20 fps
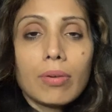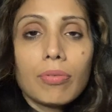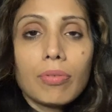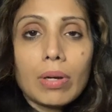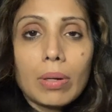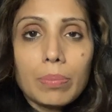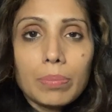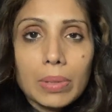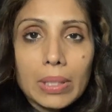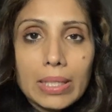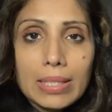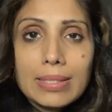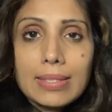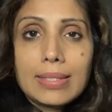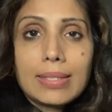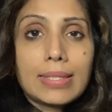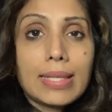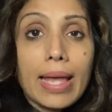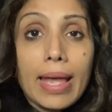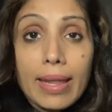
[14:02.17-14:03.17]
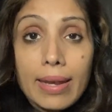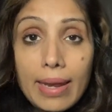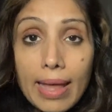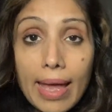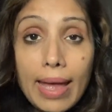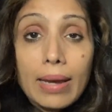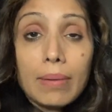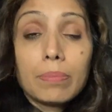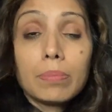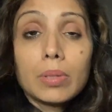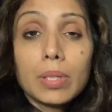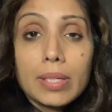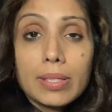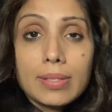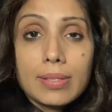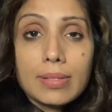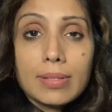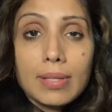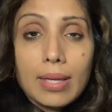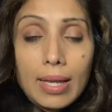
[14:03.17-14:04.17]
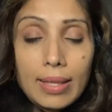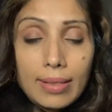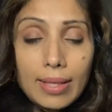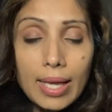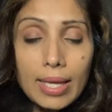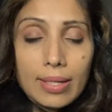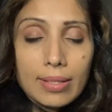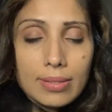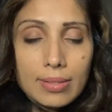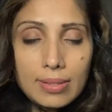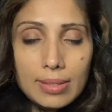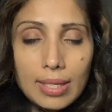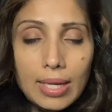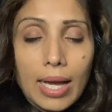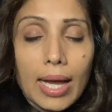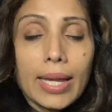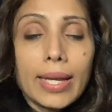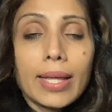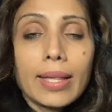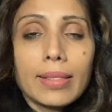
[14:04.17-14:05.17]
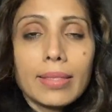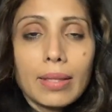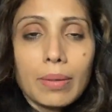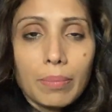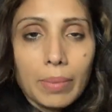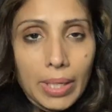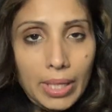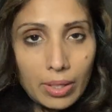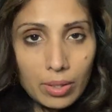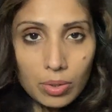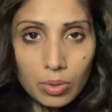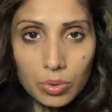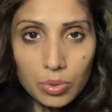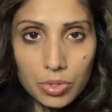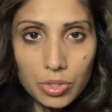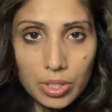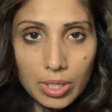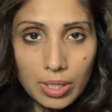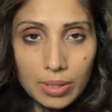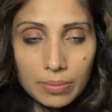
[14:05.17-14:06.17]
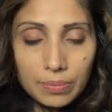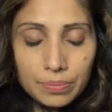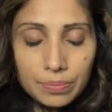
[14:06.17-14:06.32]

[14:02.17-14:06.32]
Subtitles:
of complete zen and bliss, and that is the Anandamaya Kosha.